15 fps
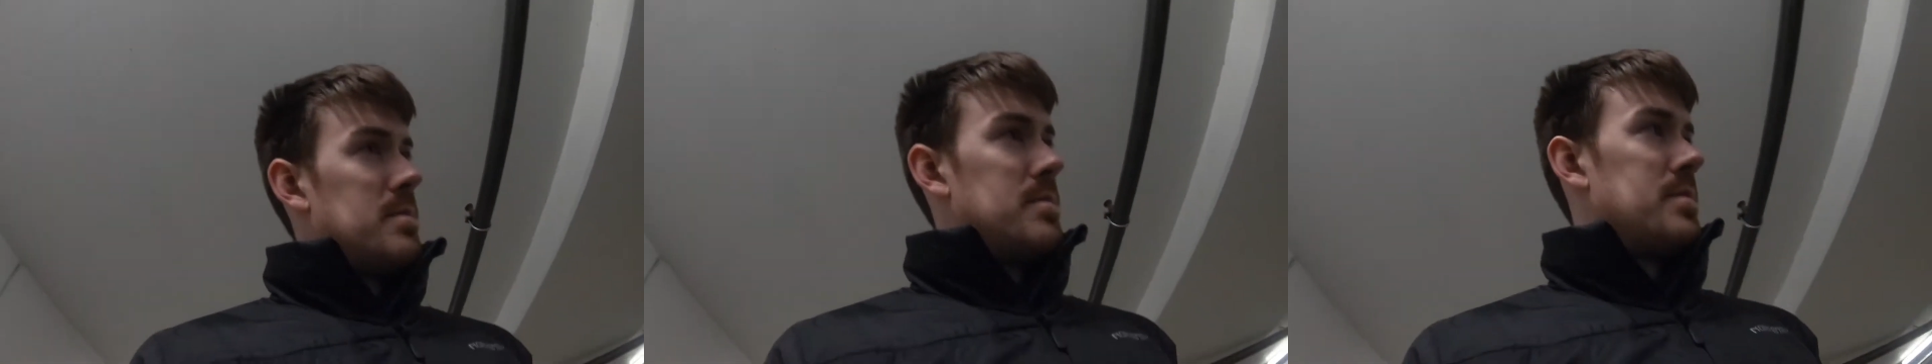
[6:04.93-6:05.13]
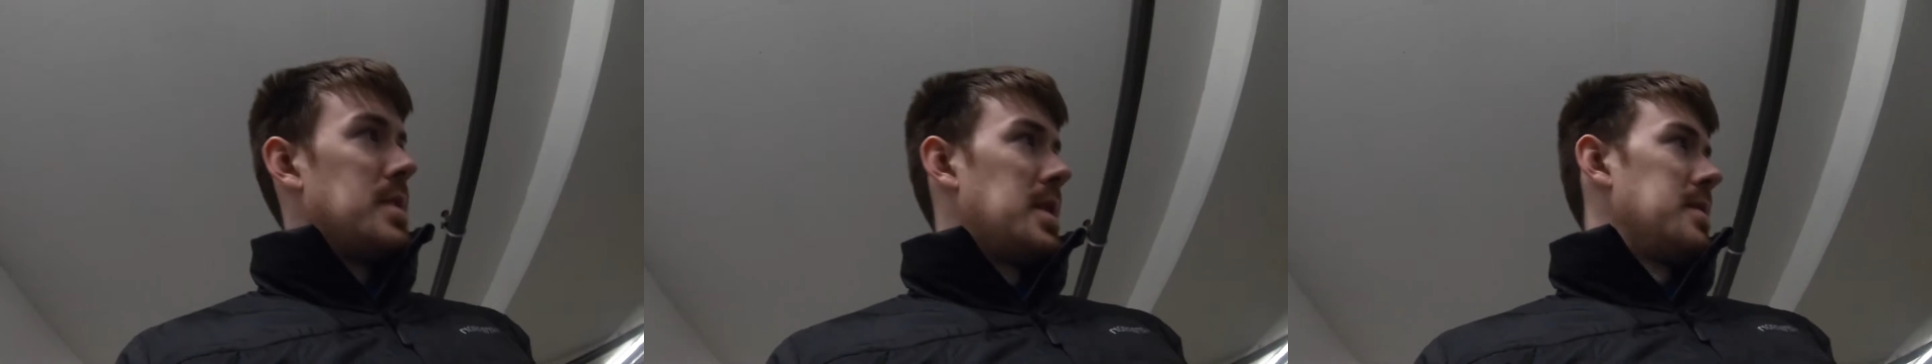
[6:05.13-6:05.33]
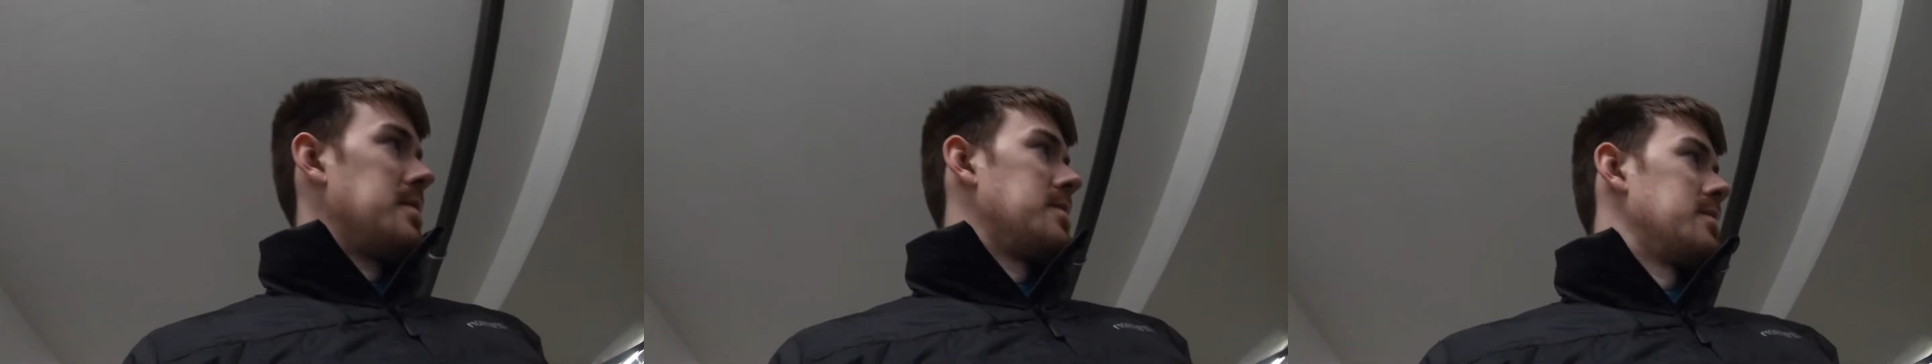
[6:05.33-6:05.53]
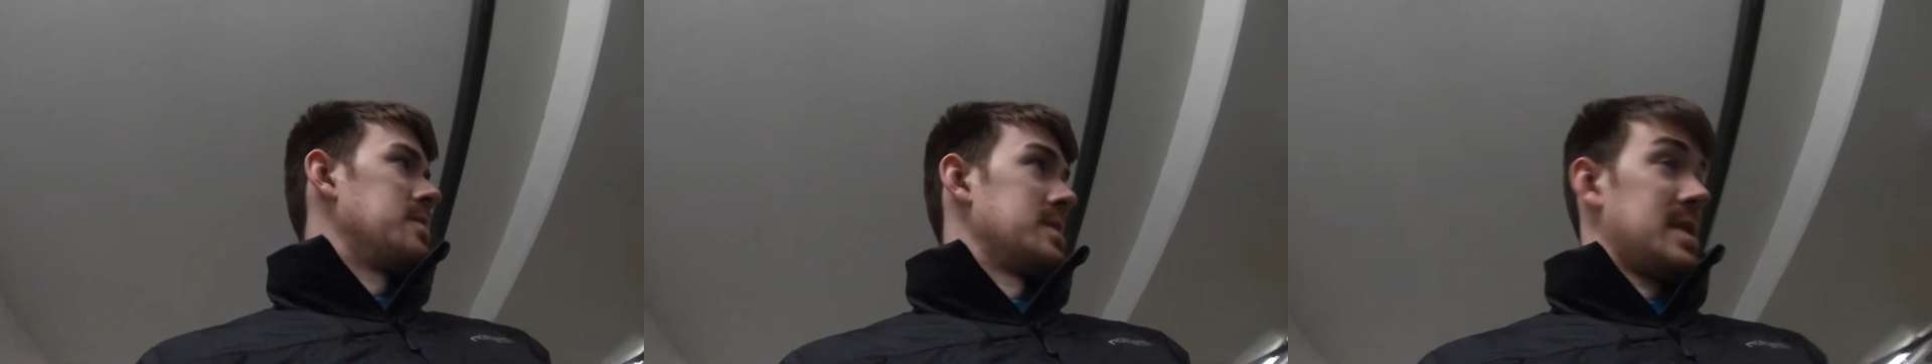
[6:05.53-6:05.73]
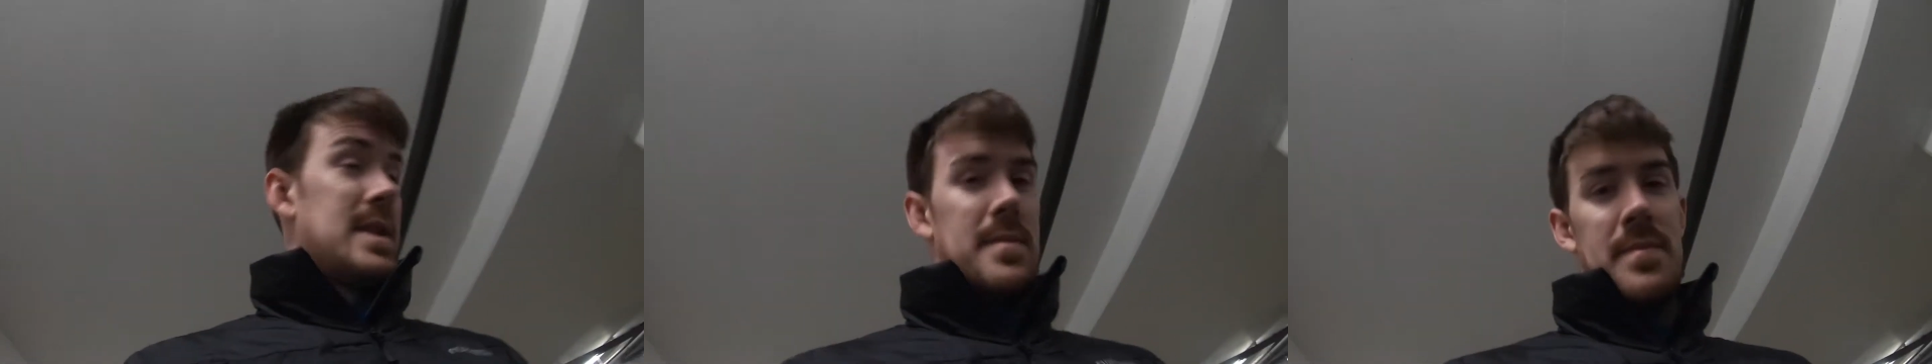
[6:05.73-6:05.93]
but we'll
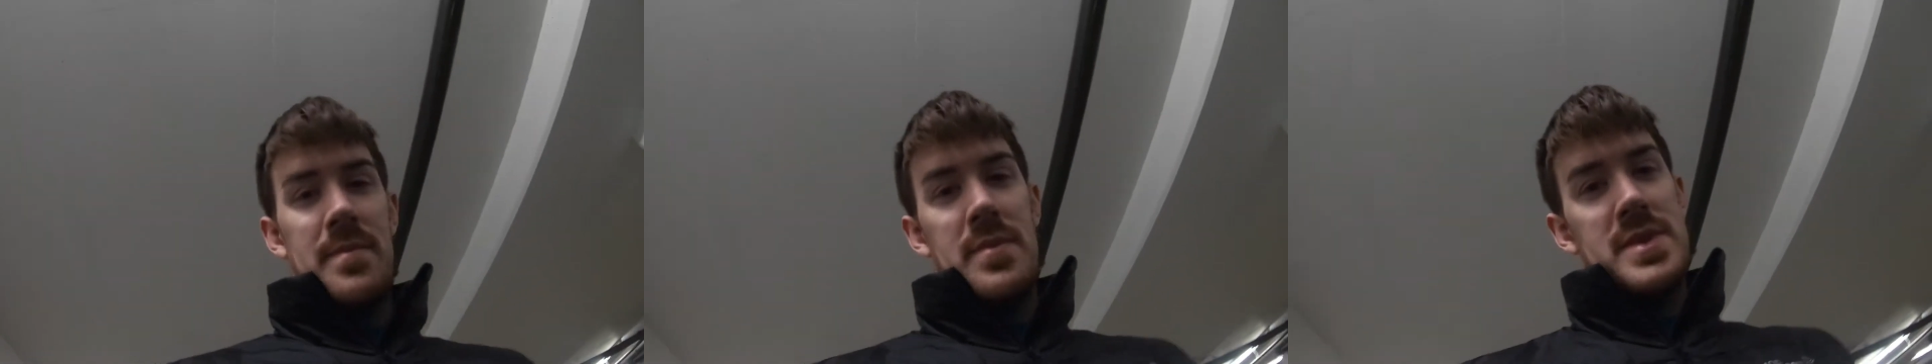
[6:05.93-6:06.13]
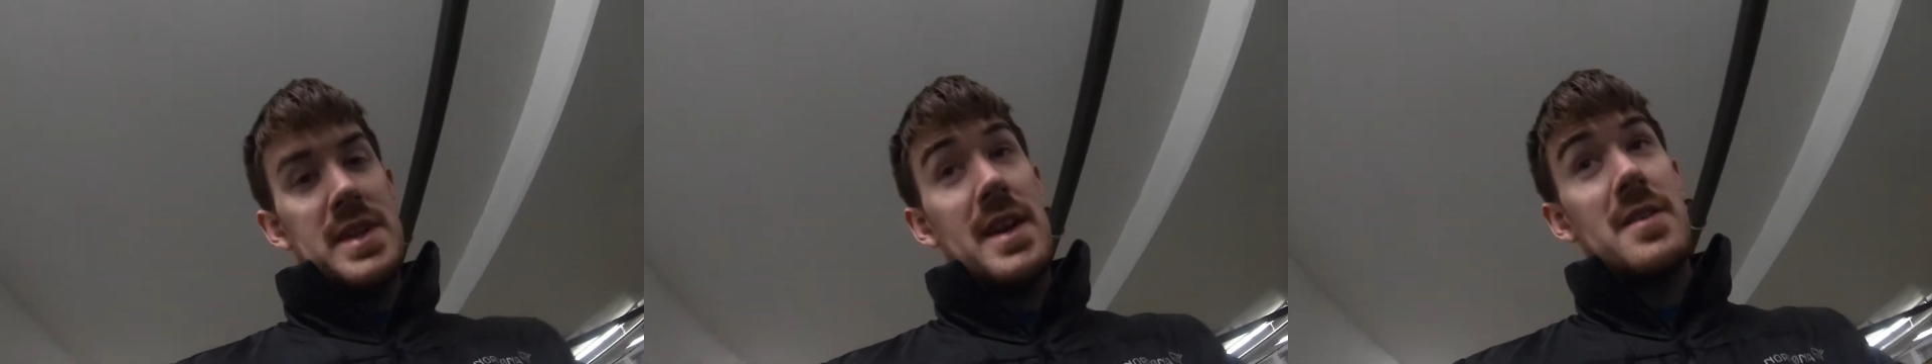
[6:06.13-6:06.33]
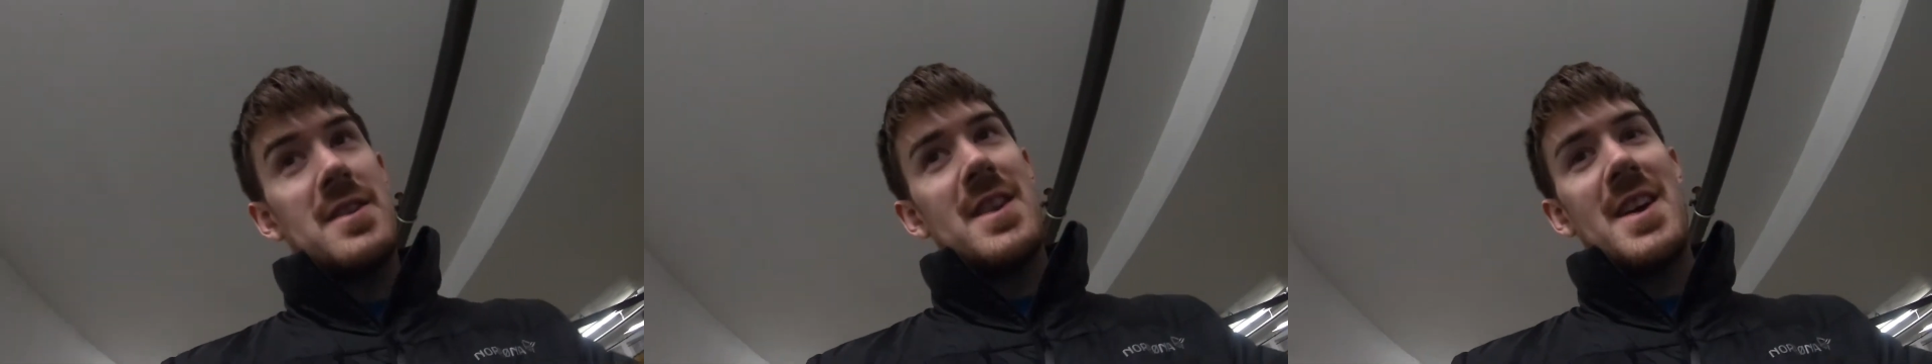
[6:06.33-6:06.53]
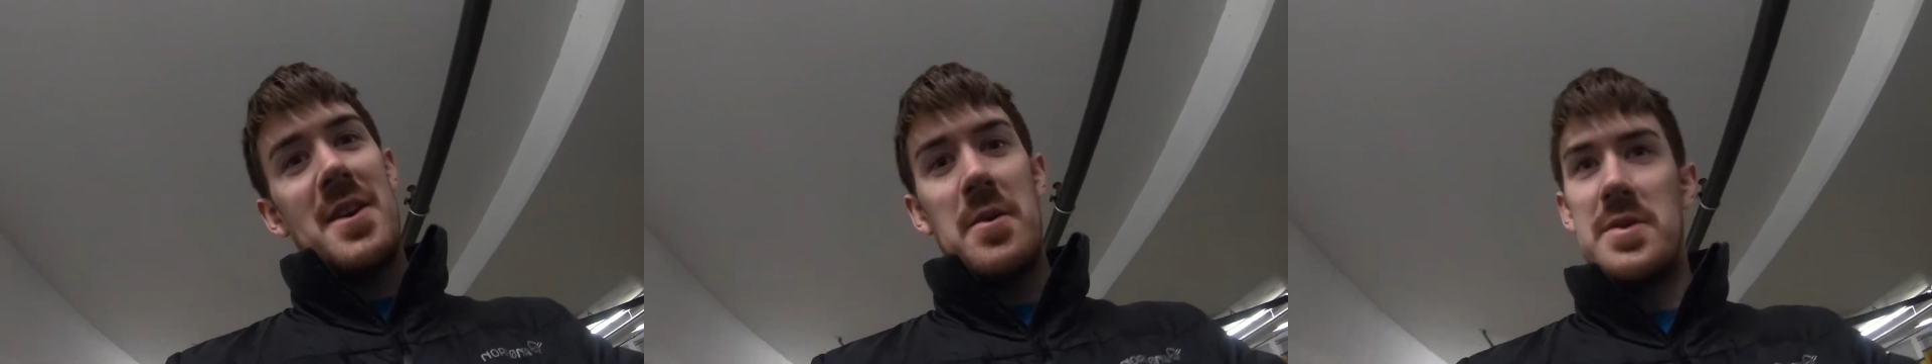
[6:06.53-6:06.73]
see. We'll see how today goes.